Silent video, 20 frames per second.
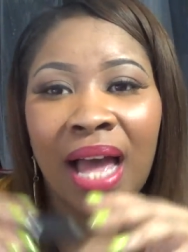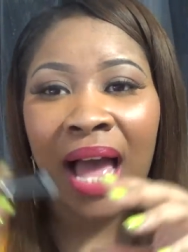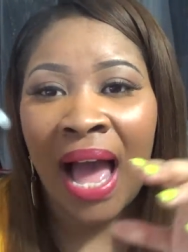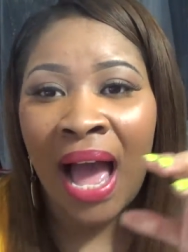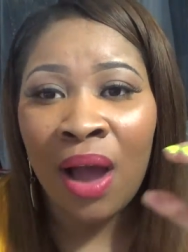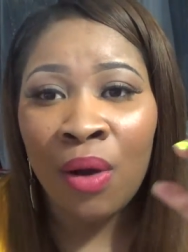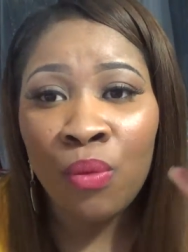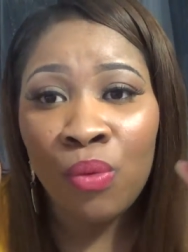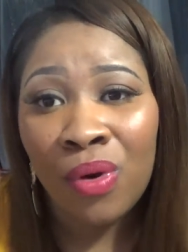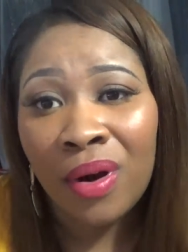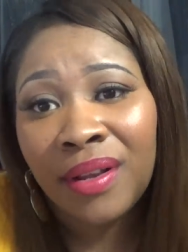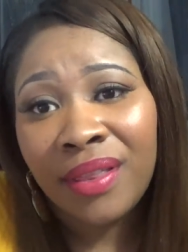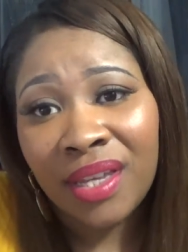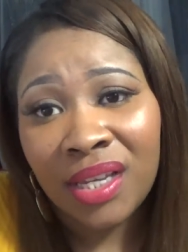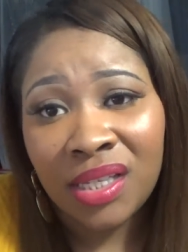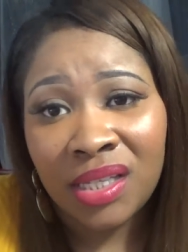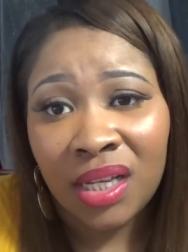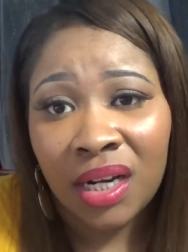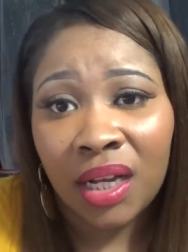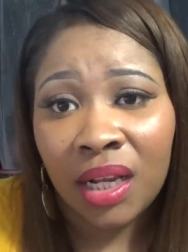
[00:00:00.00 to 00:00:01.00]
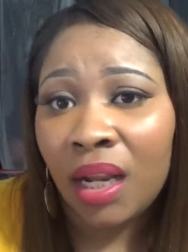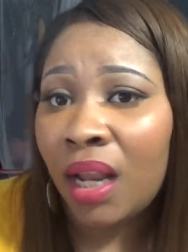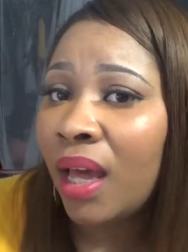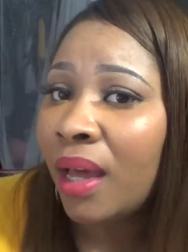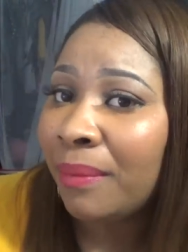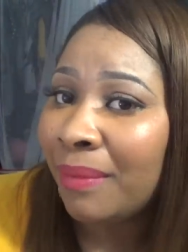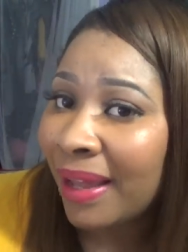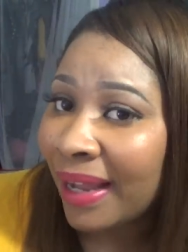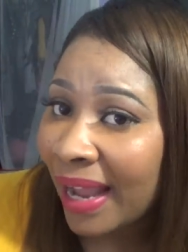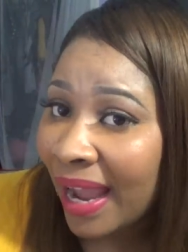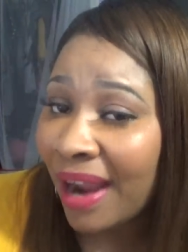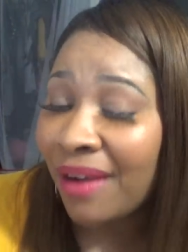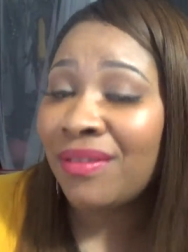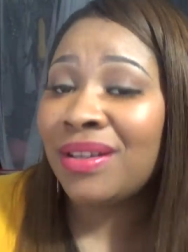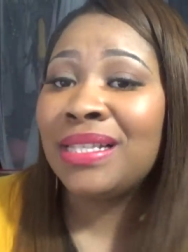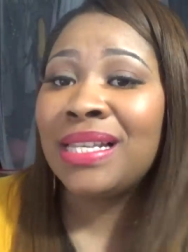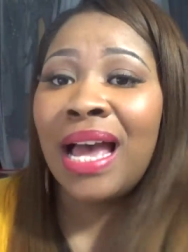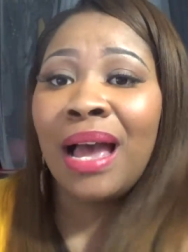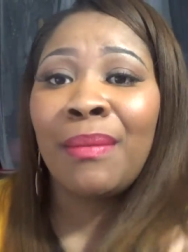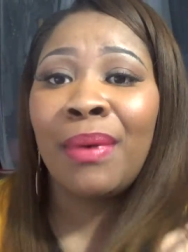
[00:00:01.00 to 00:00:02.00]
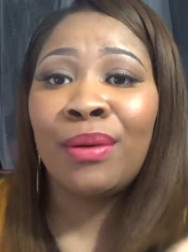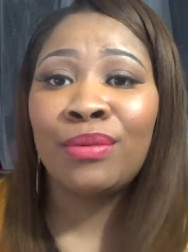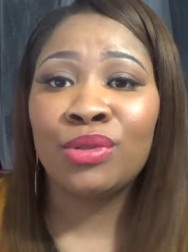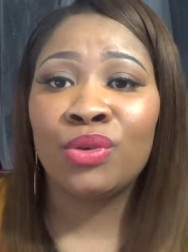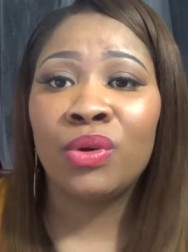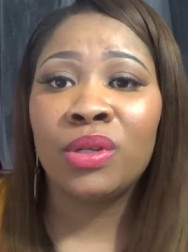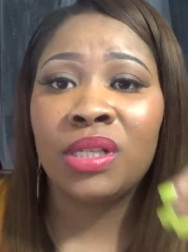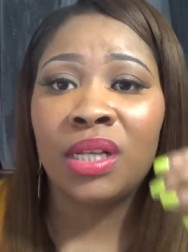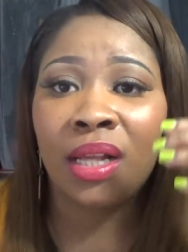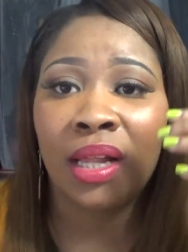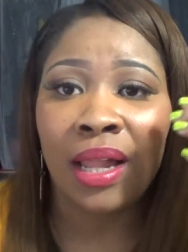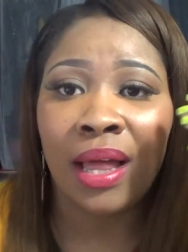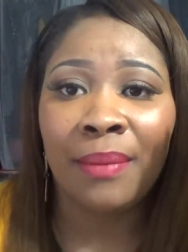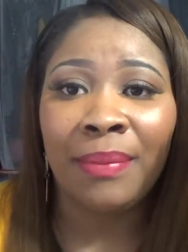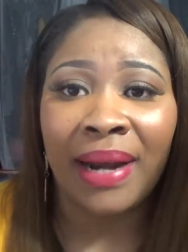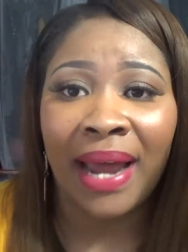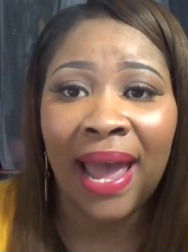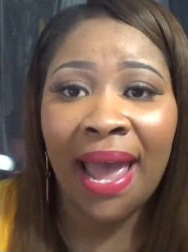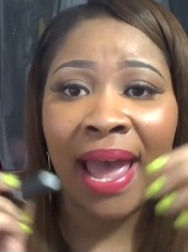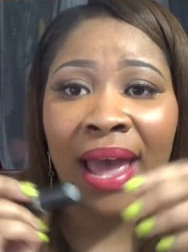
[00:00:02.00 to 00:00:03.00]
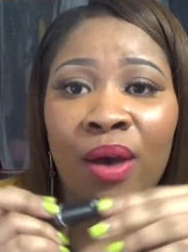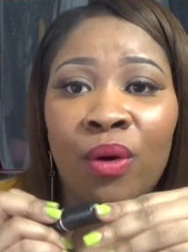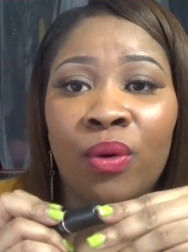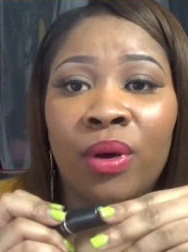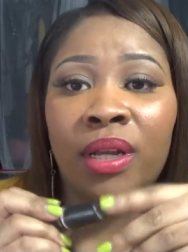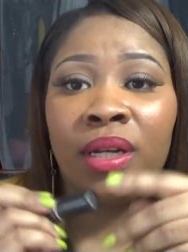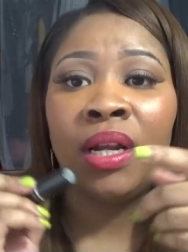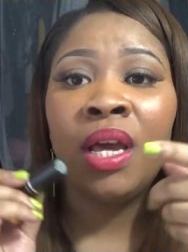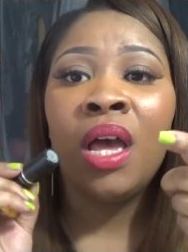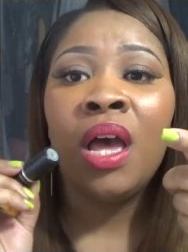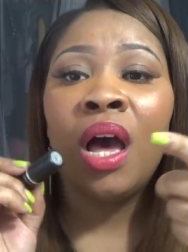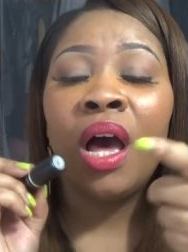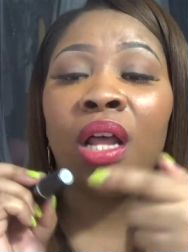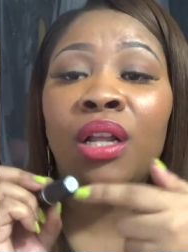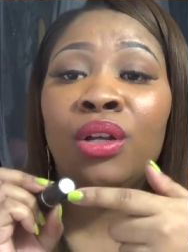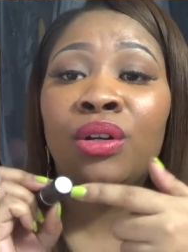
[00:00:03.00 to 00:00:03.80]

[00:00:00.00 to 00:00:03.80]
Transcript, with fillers: I wore this to the club. Like, every time I was going to the club and I had on a